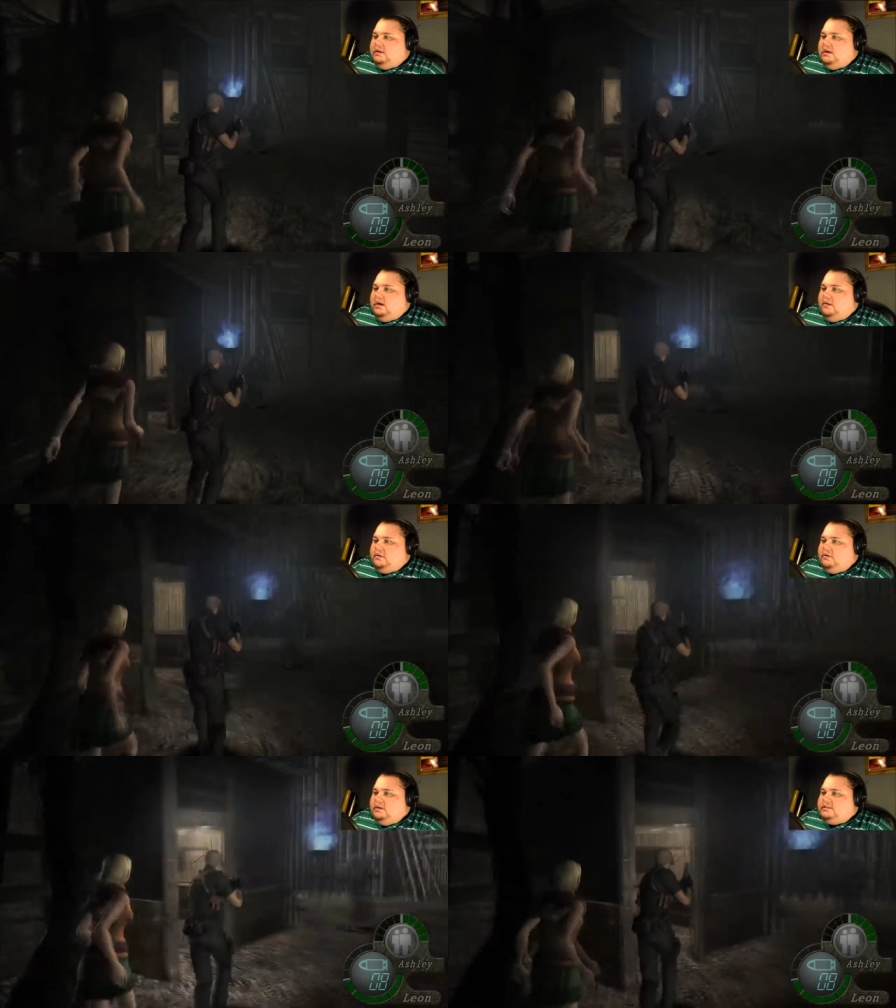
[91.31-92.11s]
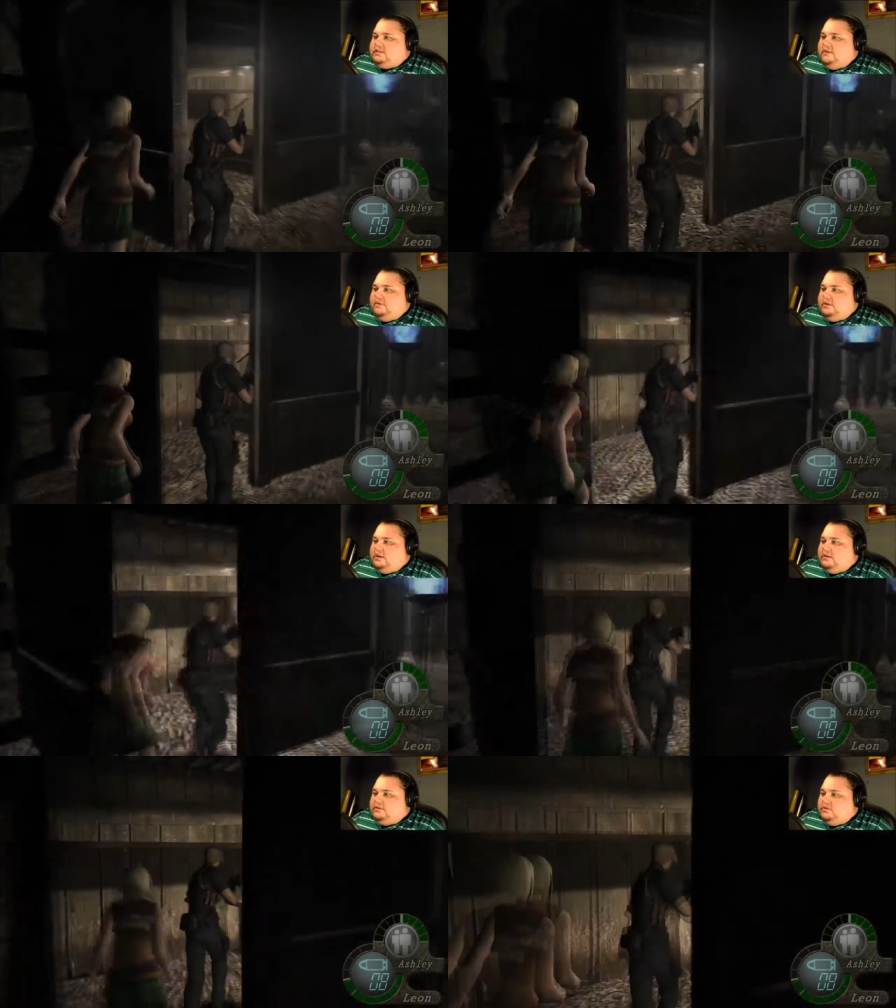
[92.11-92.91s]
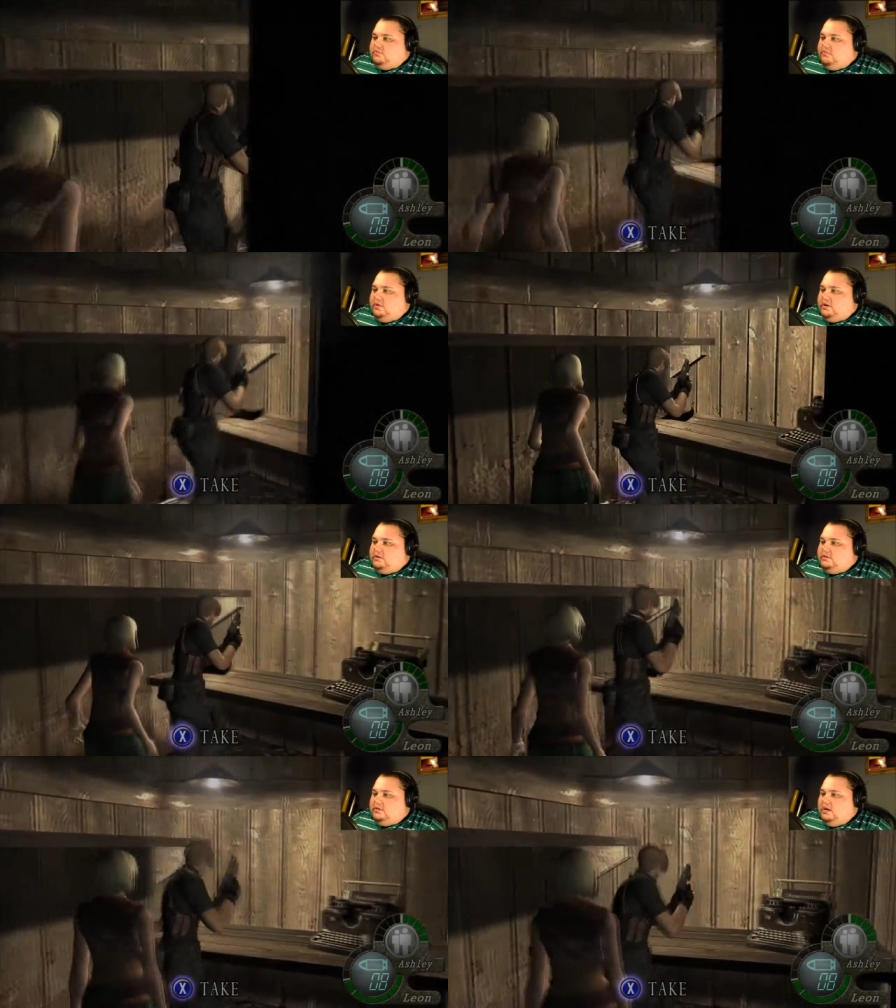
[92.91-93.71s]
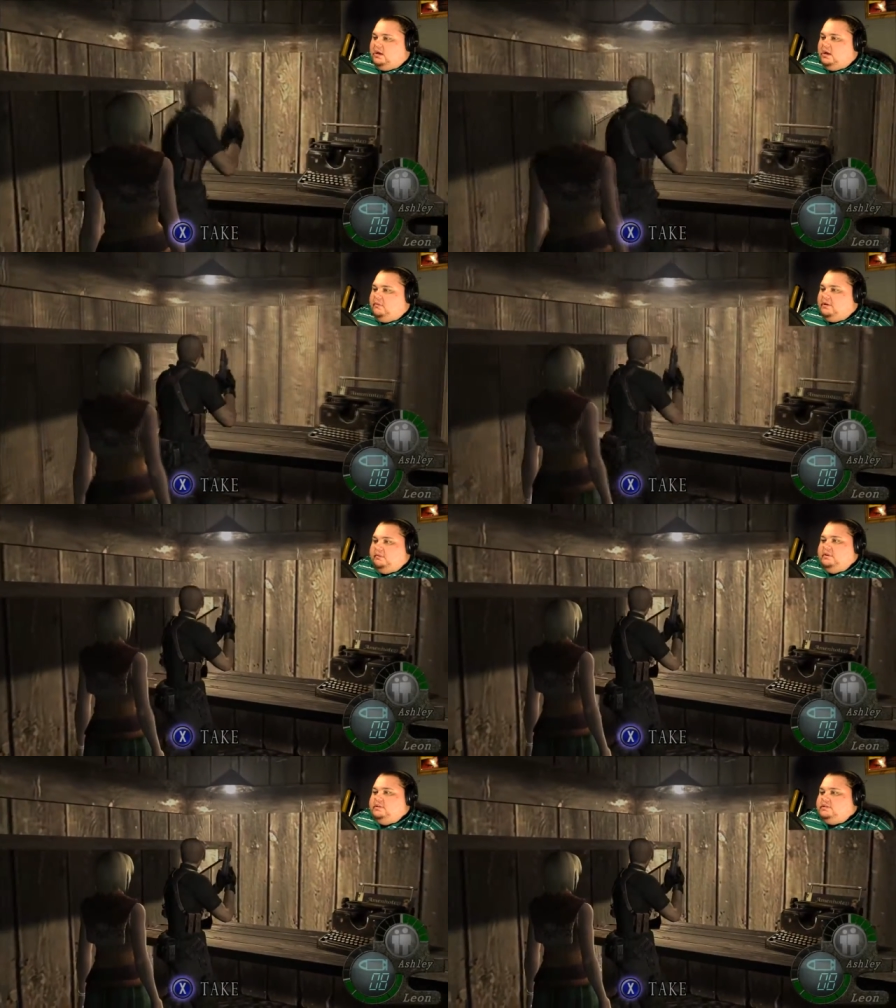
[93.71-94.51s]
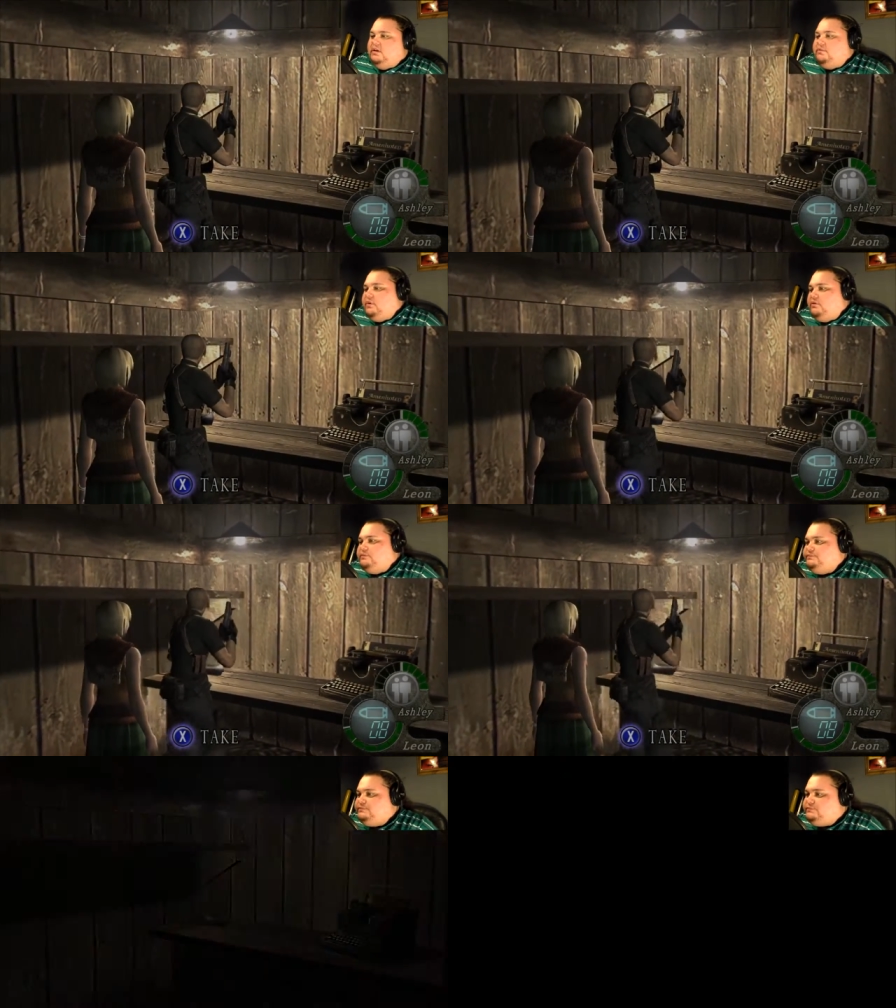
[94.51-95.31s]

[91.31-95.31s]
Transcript: Uh, we don't need to save again. There's no point. Uh, we can read this note though.